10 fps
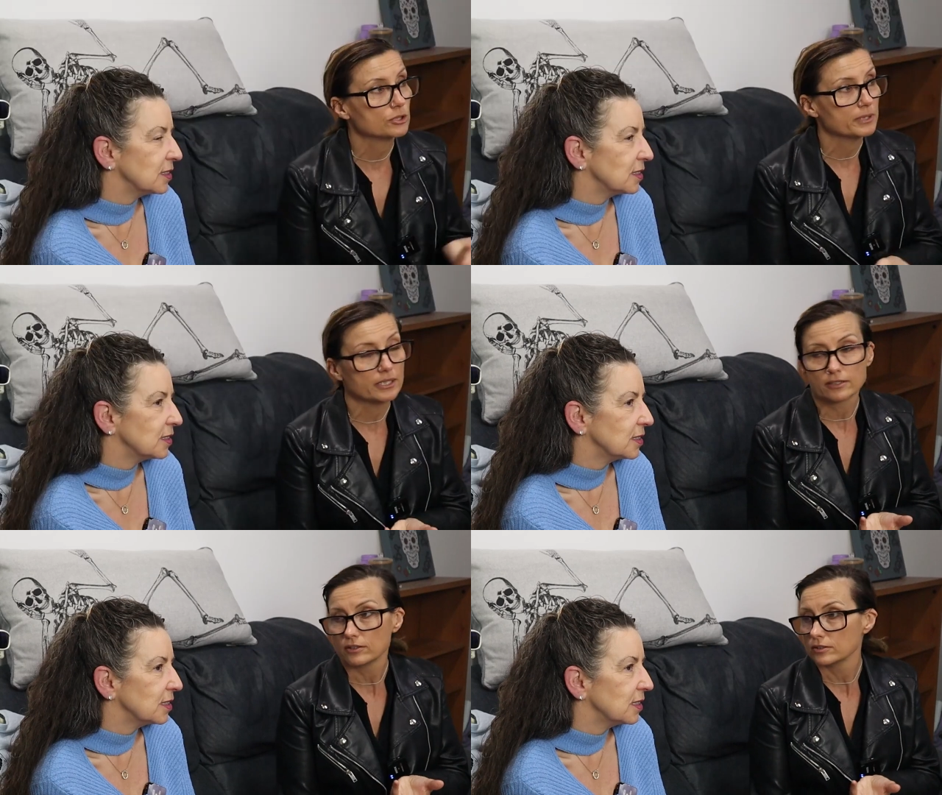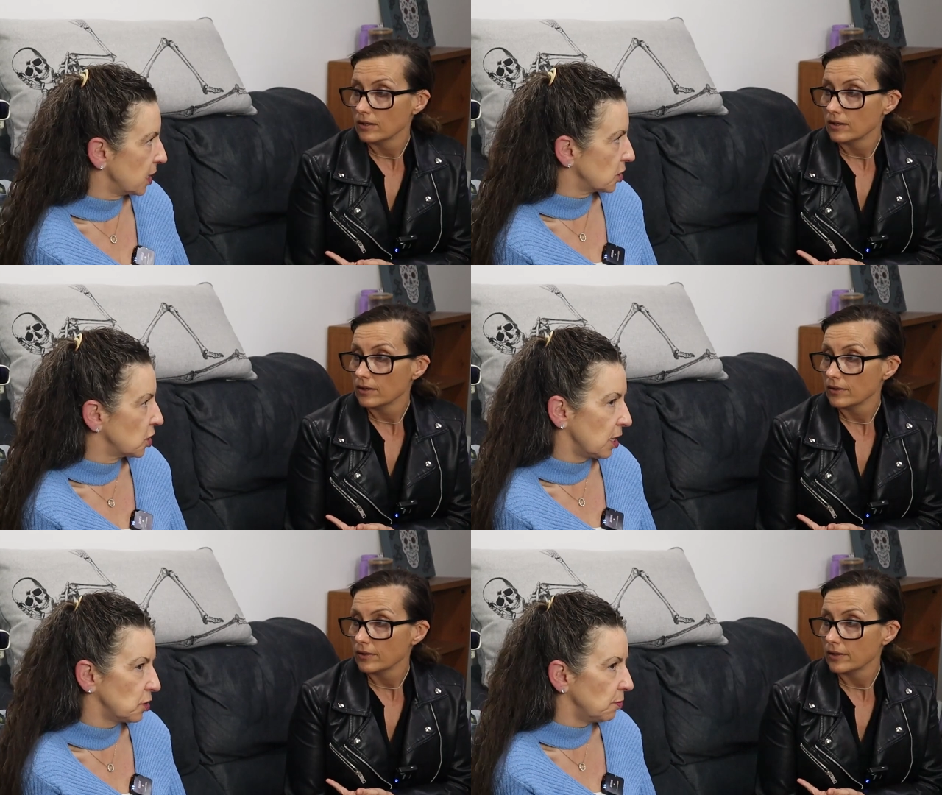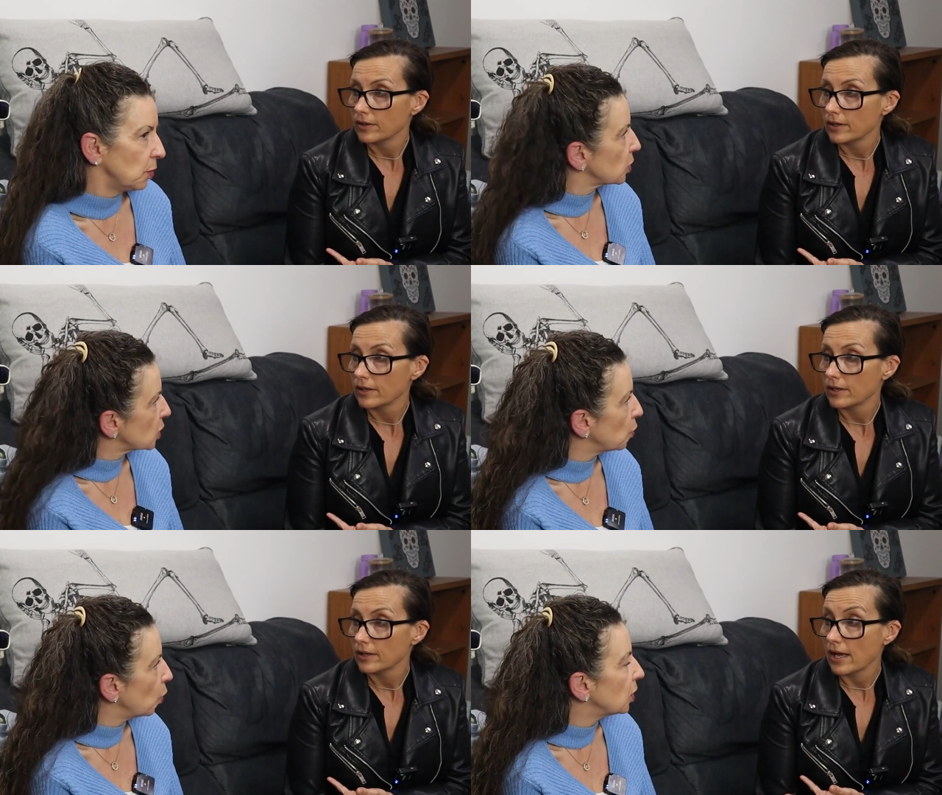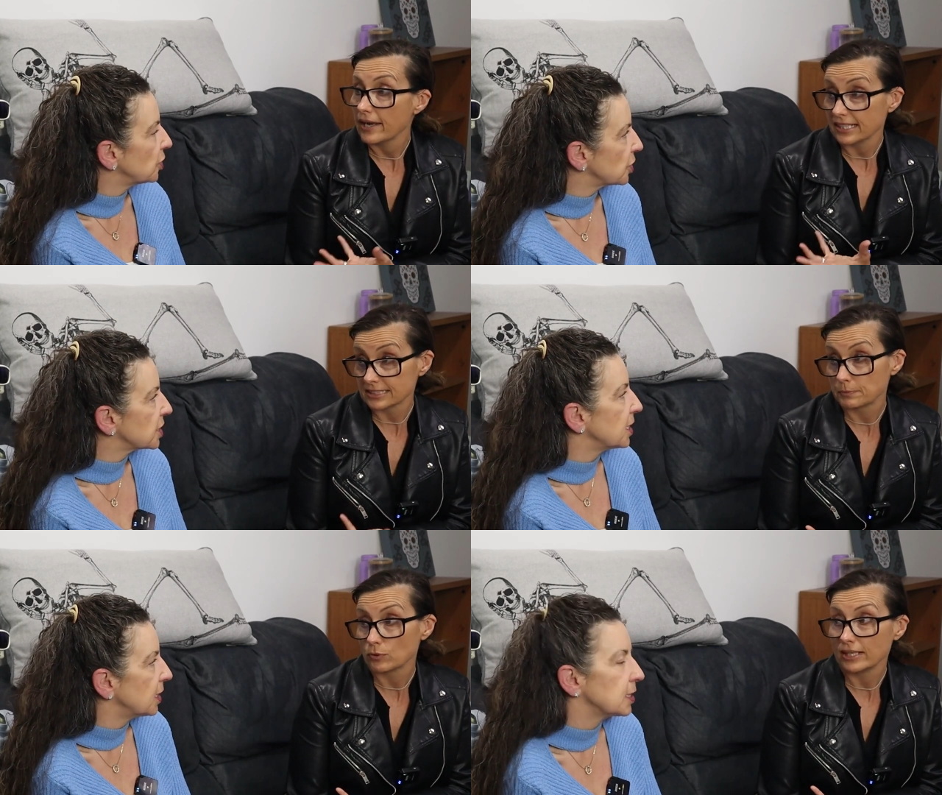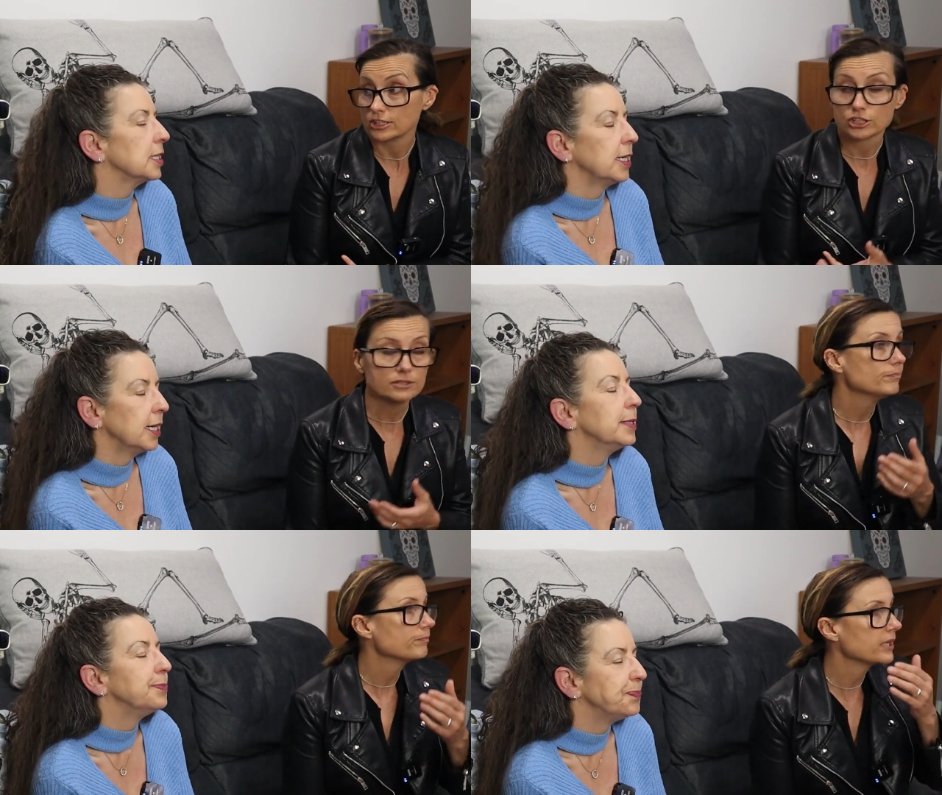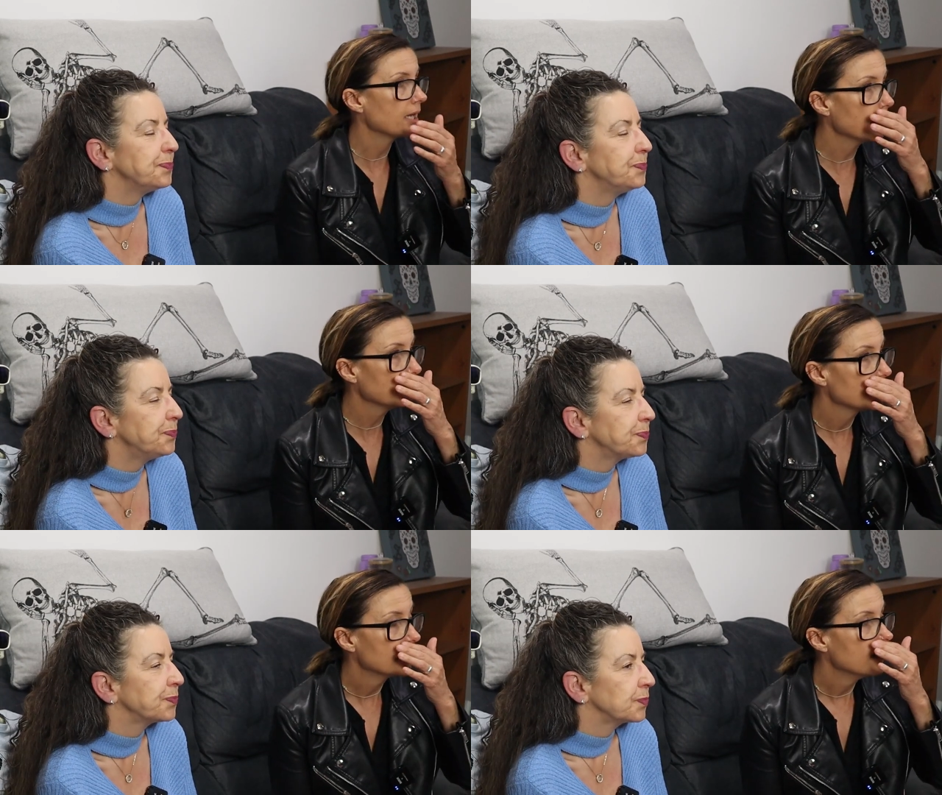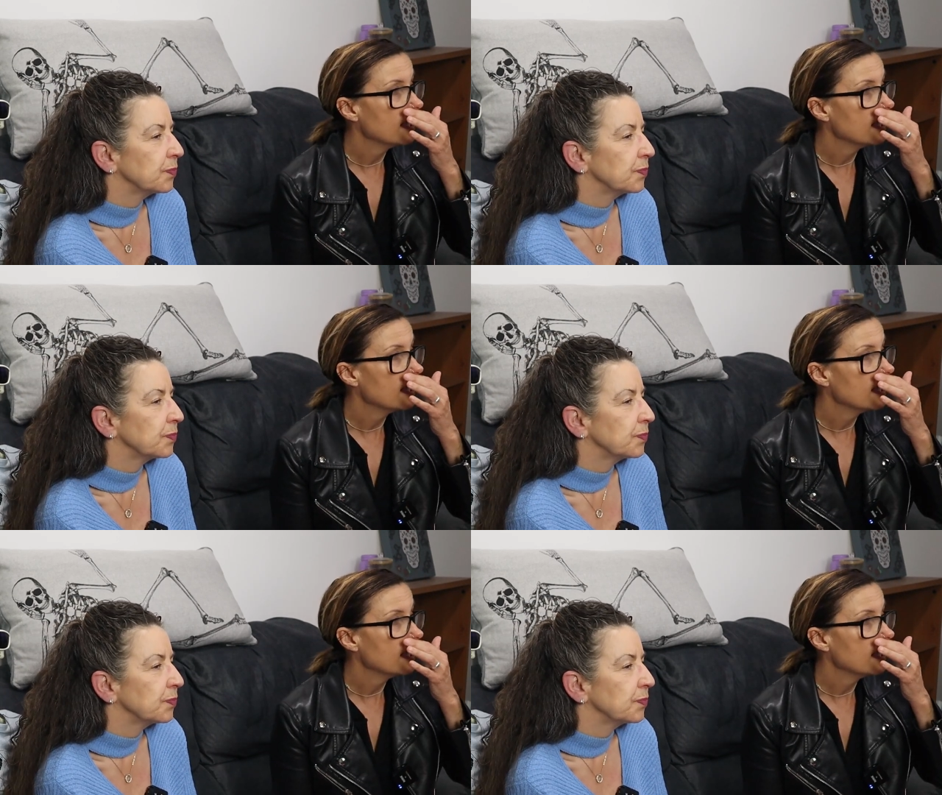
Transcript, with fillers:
Speaker 1: we're assuming where
Speaker 2: her tummy was swollen.
Speaker 1: An aspiration, yeah. yeah.